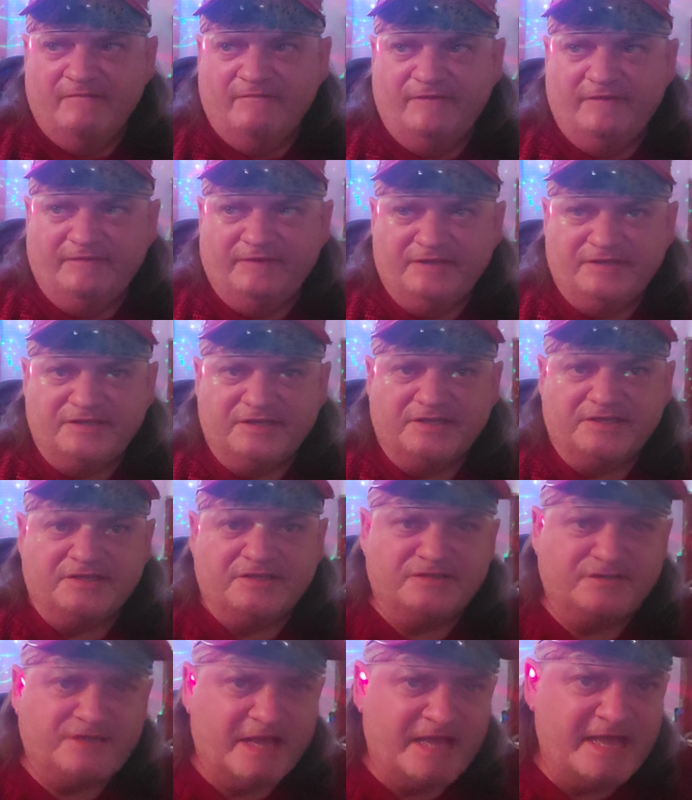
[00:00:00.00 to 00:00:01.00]
56
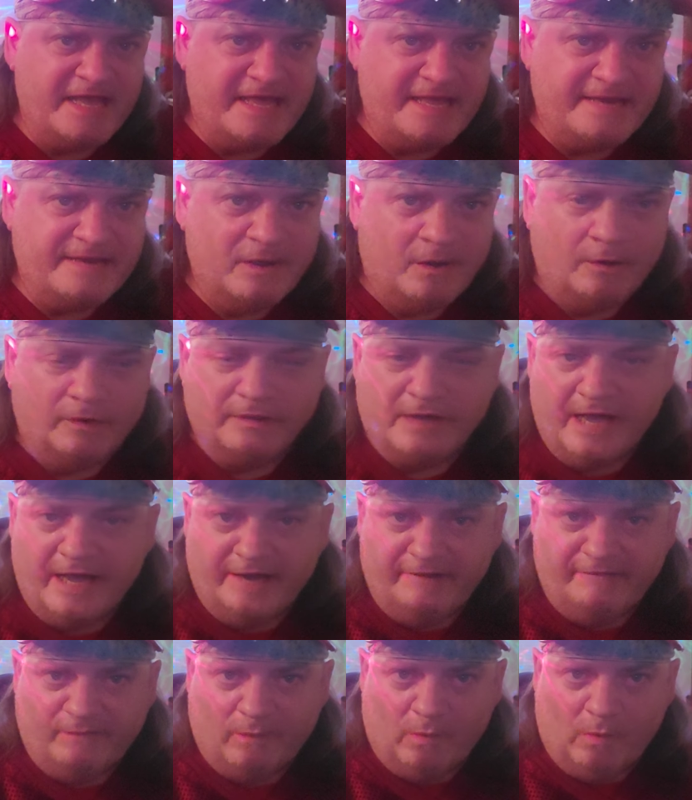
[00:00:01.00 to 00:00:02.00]
is 10 or
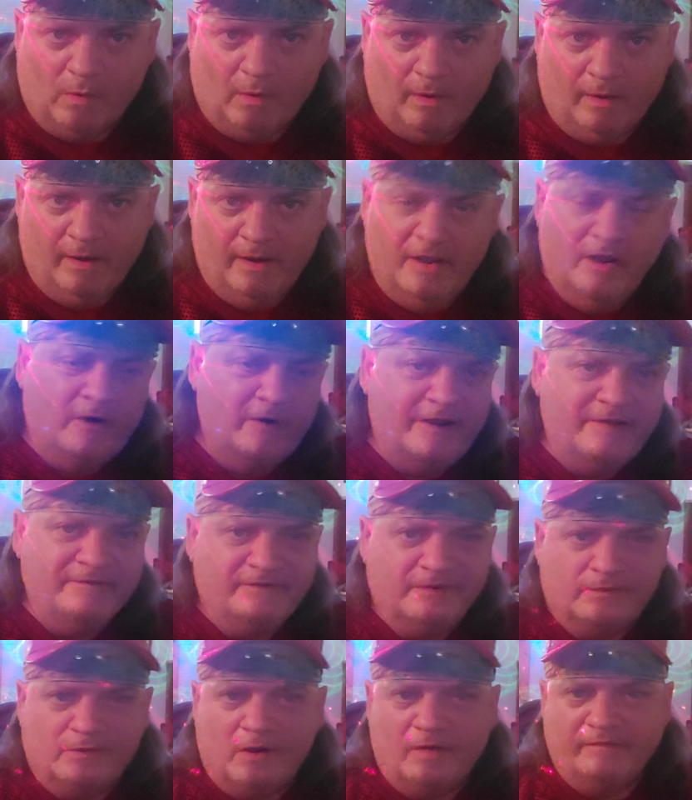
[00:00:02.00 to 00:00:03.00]
94, or
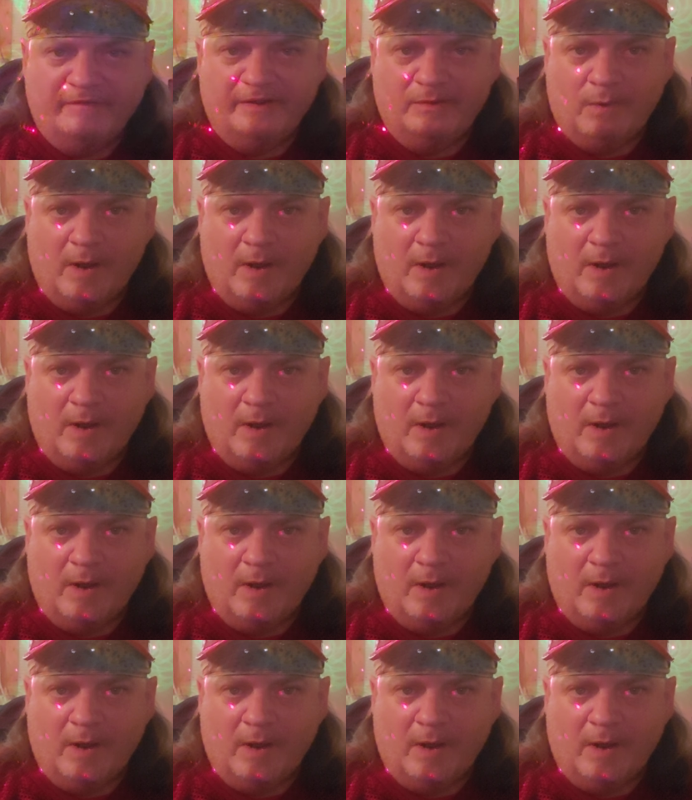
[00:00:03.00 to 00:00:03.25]
even a Roe v.